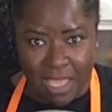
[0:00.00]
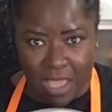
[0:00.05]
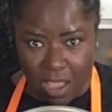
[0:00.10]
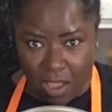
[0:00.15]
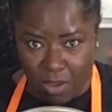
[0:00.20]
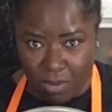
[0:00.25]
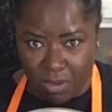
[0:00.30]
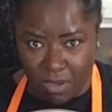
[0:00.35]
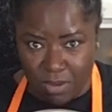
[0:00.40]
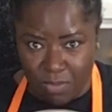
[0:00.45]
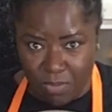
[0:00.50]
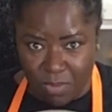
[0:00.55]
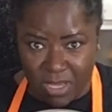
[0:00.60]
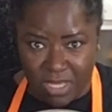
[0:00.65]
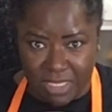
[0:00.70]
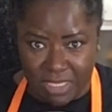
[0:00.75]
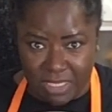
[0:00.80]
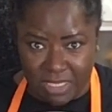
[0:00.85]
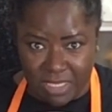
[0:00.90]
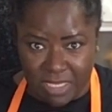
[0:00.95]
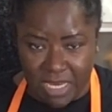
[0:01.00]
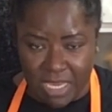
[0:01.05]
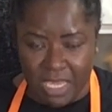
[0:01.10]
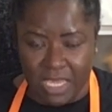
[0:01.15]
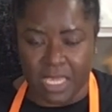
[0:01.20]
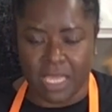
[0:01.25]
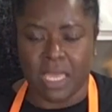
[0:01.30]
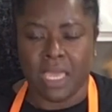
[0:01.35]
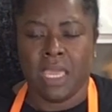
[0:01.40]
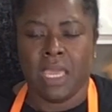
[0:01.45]
only one
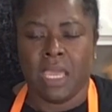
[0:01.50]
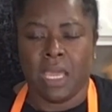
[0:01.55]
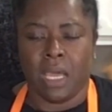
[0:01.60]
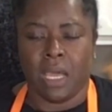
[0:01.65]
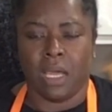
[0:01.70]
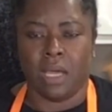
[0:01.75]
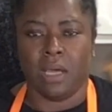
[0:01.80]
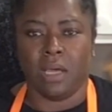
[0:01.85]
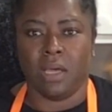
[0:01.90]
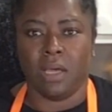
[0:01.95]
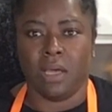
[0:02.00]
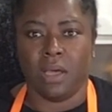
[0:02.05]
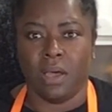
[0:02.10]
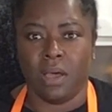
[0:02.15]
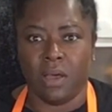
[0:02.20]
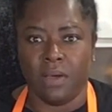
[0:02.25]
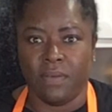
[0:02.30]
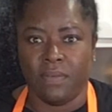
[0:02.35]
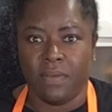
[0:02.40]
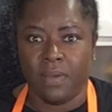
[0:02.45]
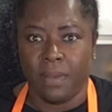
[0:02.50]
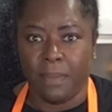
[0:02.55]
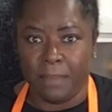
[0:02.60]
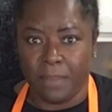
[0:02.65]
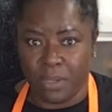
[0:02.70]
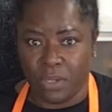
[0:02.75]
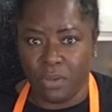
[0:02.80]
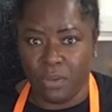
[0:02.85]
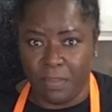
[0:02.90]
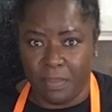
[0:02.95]
stick of
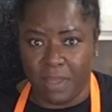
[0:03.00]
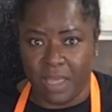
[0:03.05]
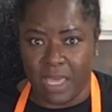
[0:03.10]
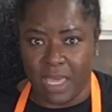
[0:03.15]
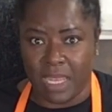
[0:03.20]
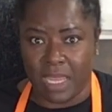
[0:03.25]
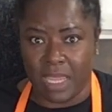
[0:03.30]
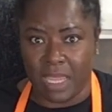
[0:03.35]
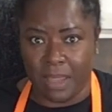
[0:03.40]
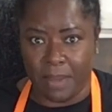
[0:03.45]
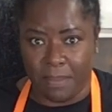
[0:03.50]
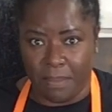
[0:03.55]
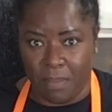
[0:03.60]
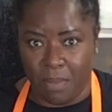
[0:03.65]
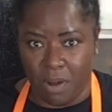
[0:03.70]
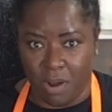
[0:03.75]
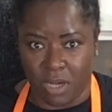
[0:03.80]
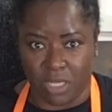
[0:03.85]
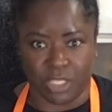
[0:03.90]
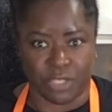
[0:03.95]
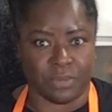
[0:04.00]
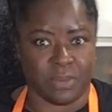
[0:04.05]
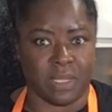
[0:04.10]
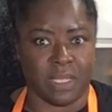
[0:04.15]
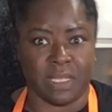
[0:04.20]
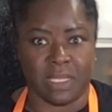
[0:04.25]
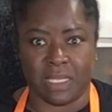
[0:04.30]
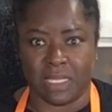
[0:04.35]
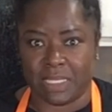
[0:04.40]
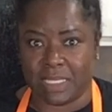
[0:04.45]
Blue Bonnet
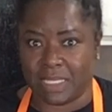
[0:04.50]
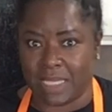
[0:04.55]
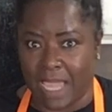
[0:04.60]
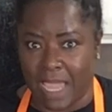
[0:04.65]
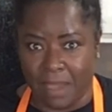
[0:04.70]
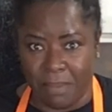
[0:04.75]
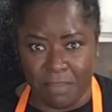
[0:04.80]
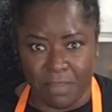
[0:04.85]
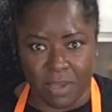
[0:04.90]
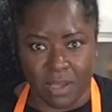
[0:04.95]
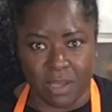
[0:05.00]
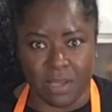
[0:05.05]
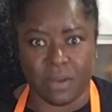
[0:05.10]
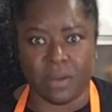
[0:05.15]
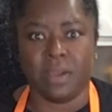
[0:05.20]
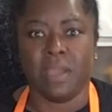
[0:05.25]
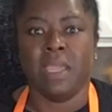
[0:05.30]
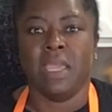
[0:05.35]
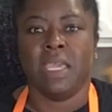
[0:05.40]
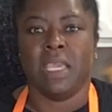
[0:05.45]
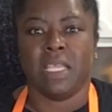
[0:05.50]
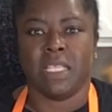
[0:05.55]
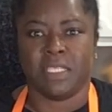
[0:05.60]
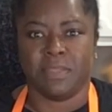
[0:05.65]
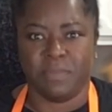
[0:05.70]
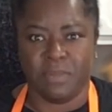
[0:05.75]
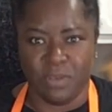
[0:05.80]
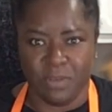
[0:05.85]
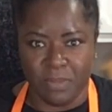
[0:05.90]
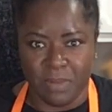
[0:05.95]
Margarine. It's not butter,
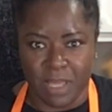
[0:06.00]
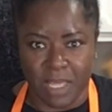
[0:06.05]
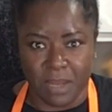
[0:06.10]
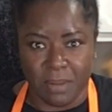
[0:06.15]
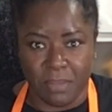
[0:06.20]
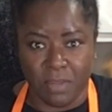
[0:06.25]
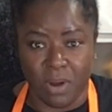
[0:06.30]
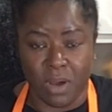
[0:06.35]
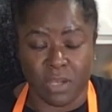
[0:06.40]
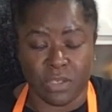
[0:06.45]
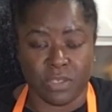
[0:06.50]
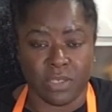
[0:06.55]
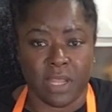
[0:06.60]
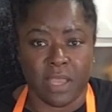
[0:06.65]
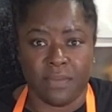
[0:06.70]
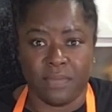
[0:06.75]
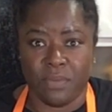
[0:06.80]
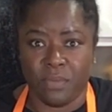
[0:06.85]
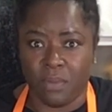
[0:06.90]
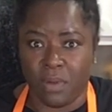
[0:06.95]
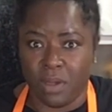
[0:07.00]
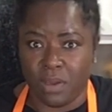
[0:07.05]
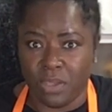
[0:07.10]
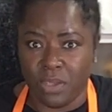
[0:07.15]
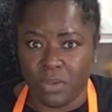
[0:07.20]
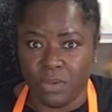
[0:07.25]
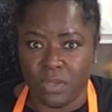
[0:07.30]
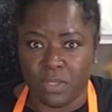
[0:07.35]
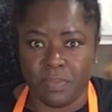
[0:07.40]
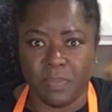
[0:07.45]
it's Blue Bonnet Margarine. Now if you want to
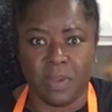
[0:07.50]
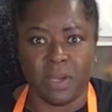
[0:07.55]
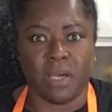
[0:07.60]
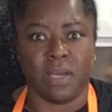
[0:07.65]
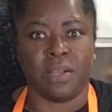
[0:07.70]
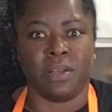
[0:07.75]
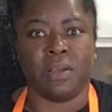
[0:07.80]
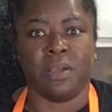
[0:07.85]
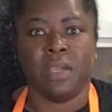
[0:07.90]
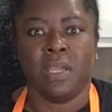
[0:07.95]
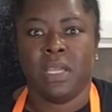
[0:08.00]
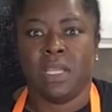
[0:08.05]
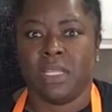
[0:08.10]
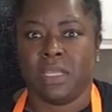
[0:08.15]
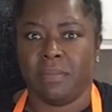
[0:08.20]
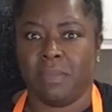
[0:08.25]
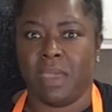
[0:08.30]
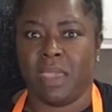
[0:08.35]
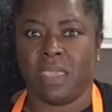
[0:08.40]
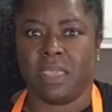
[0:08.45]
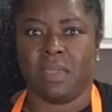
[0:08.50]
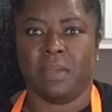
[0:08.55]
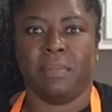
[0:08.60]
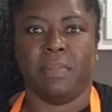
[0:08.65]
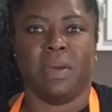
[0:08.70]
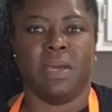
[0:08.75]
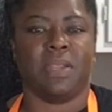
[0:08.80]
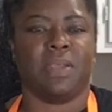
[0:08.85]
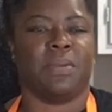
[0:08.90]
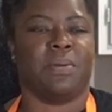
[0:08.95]
use butter to make your
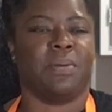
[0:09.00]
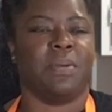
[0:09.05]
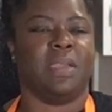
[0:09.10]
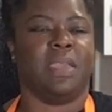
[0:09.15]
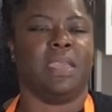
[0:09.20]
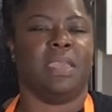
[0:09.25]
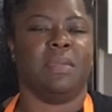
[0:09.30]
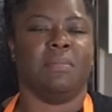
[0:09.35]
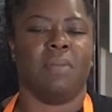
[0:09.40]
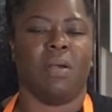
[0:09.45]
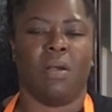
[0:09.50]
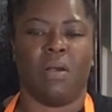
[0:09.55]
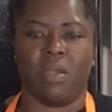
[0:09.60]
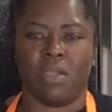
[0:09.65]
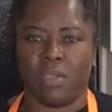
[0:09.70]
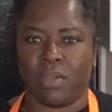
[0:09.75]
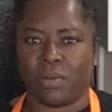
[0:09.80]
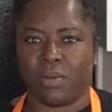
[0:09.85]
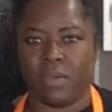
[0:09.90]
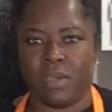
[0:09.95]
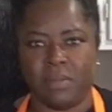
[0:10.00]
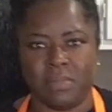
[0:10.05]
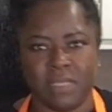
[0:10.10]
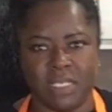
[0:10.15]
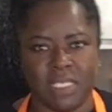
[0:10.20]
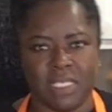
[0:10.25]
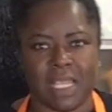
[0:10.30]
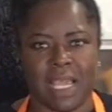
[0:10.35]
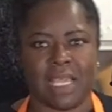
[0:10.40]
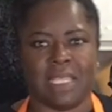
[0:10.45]
buttercream or your cream
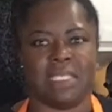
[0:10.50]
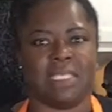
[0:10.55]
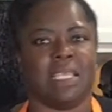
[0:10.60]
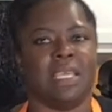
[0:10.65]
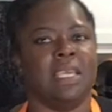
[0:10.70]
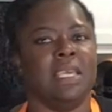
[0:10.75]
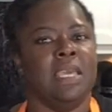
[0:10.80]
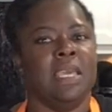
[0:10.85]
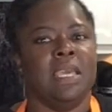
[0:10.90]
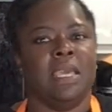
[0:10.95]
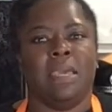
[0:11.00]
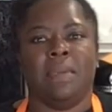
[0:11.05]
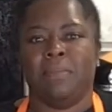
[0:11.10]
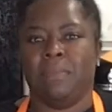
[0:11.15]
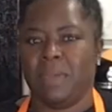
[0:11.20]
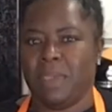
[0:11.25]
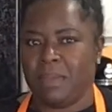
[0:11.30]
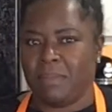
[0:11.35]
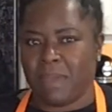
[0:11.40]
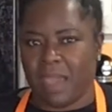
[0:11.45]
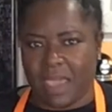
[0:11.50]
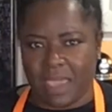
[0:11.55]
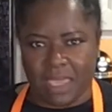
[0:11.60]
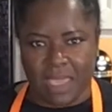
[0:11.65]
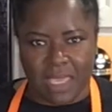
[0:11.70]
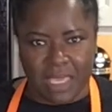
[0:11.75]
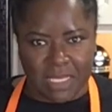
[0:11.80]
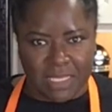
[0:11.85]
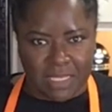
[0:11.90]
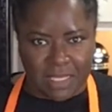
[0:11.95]
cheese icing, be my
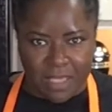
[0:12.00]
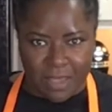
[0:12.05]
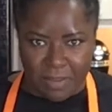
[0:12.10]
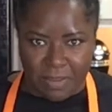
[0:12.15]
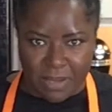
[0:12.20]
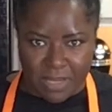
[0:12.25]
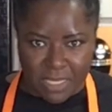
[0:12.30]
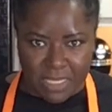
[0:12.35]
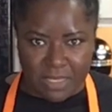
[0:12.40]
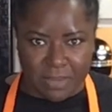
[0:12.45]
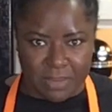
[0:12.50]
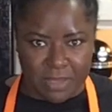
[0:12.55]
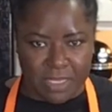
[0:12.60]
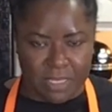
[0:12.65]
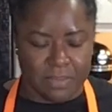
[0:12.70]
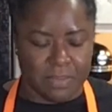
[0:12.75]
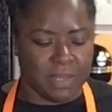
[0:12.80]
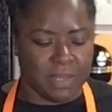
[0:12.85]
guest. Please, please,